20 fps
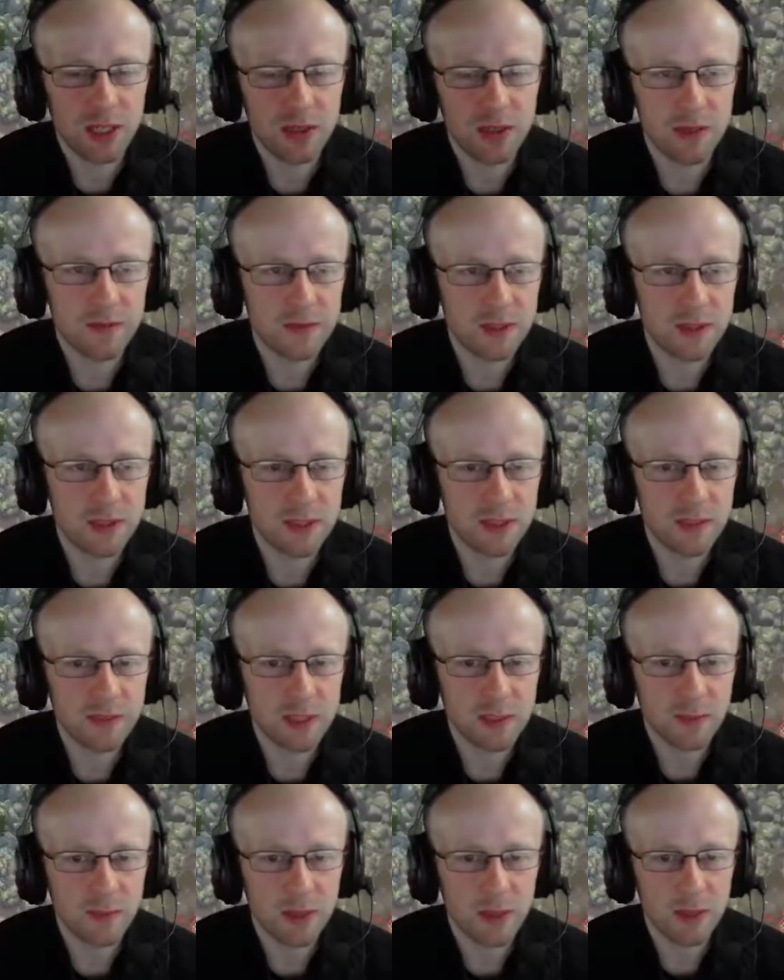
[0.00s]
the verge of
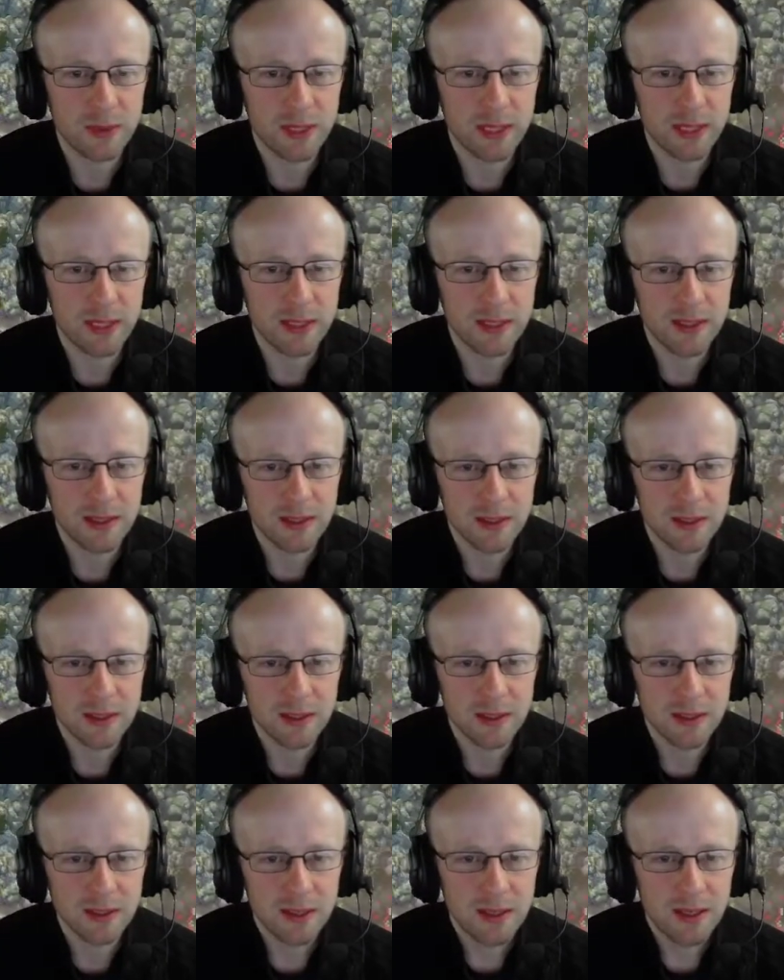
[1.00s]
exploding.
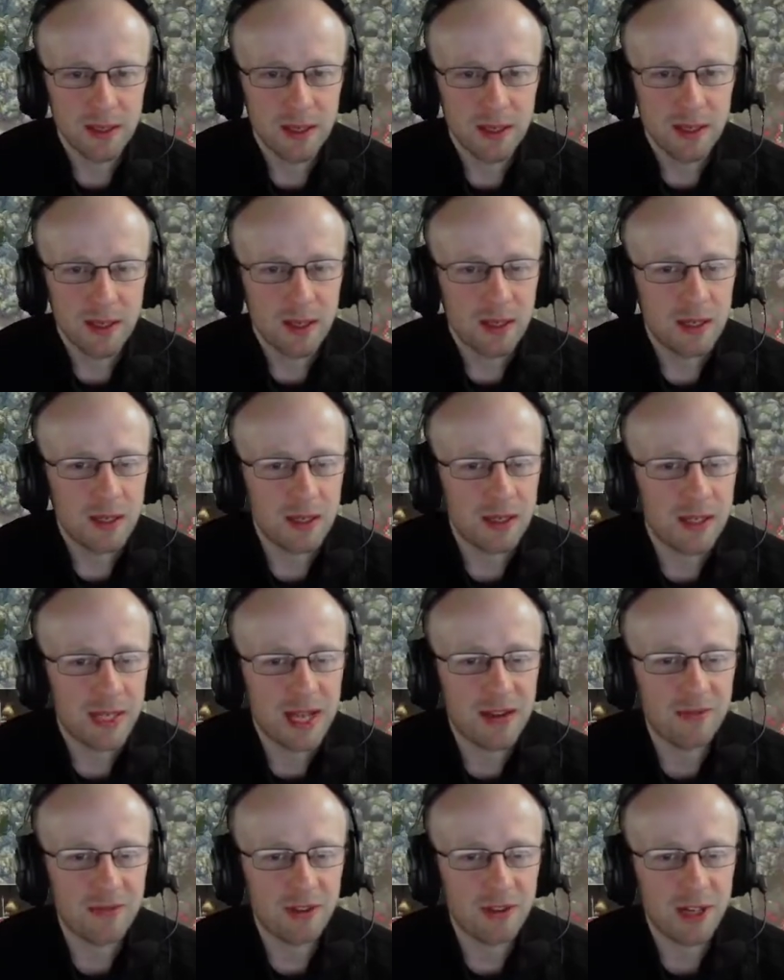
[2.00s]
The
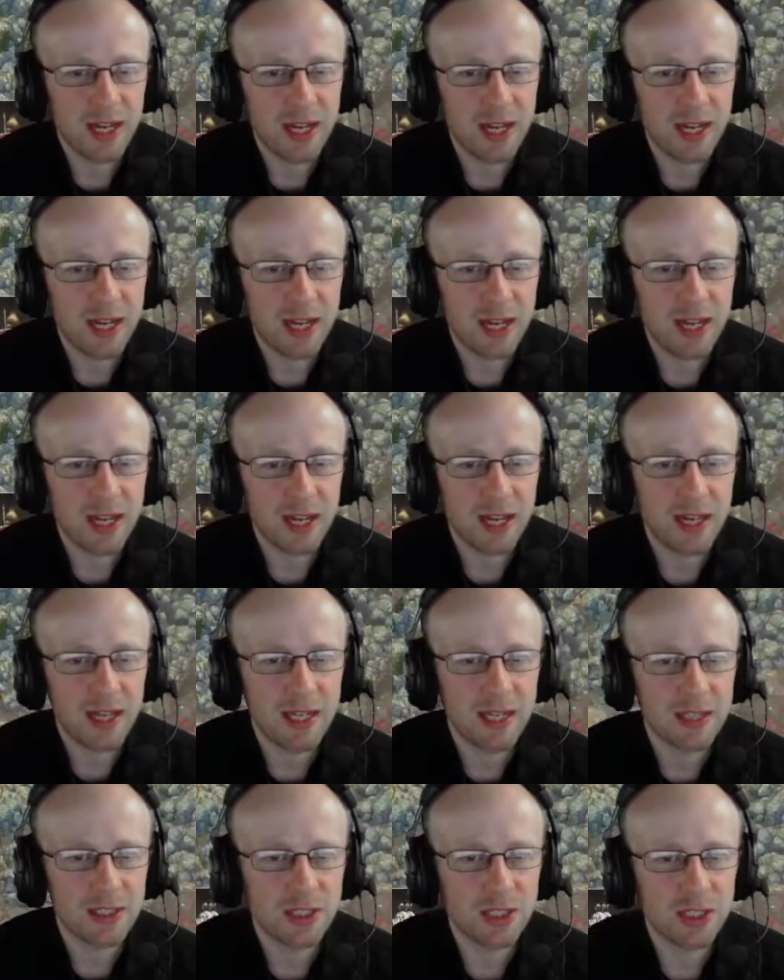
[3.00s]
cavalry here
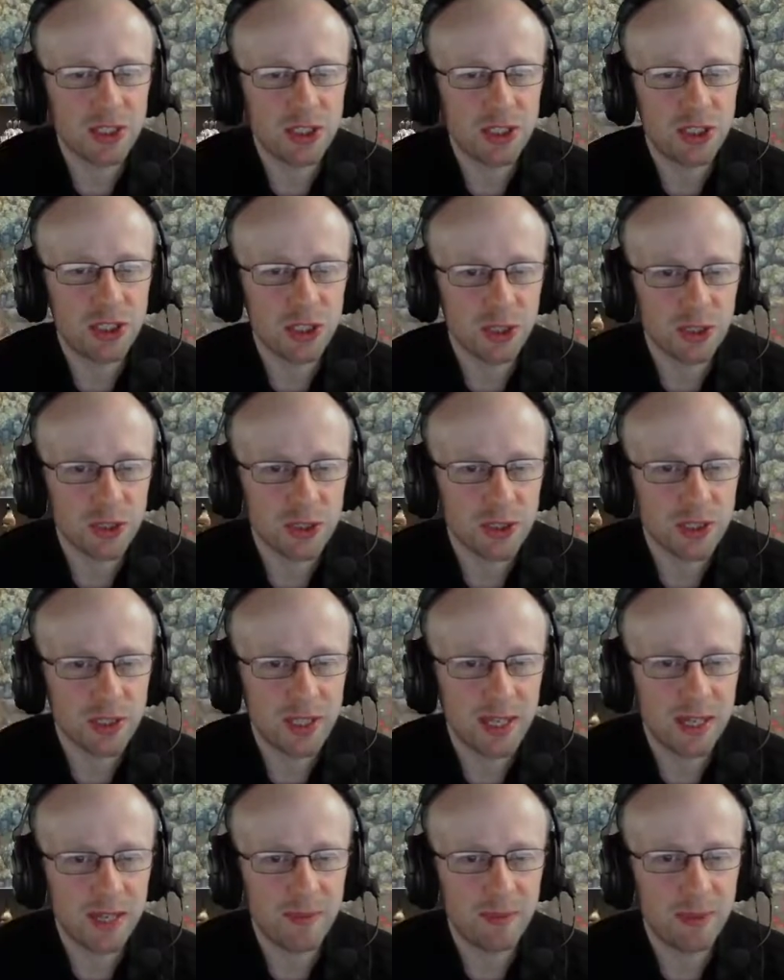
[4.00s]
is just
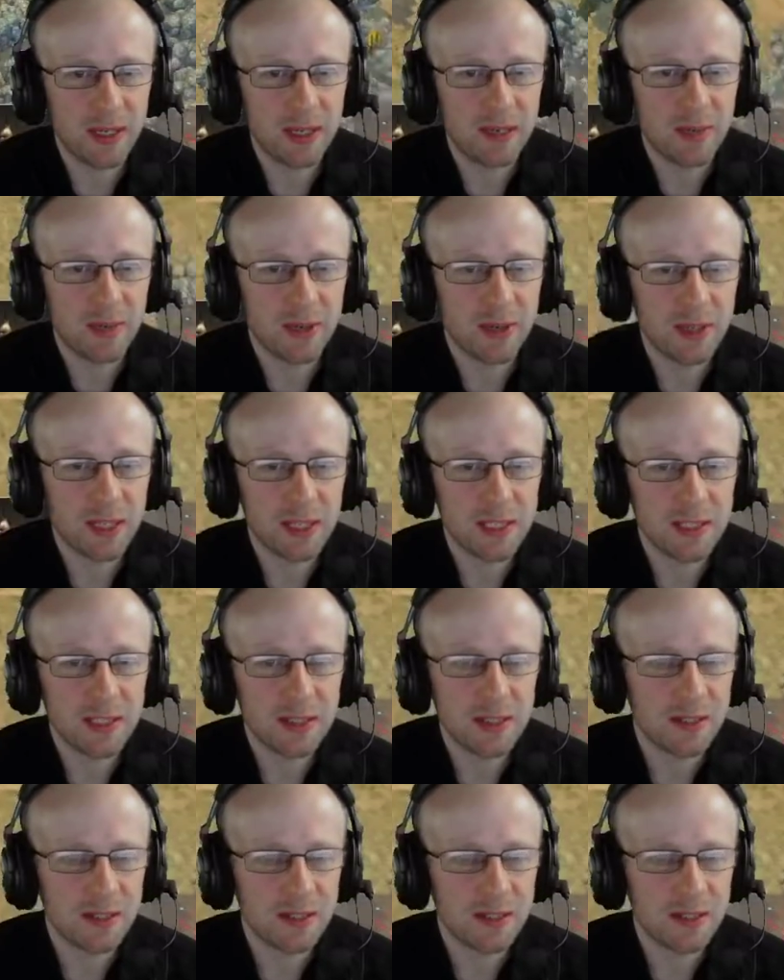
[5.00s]
keeping him honest.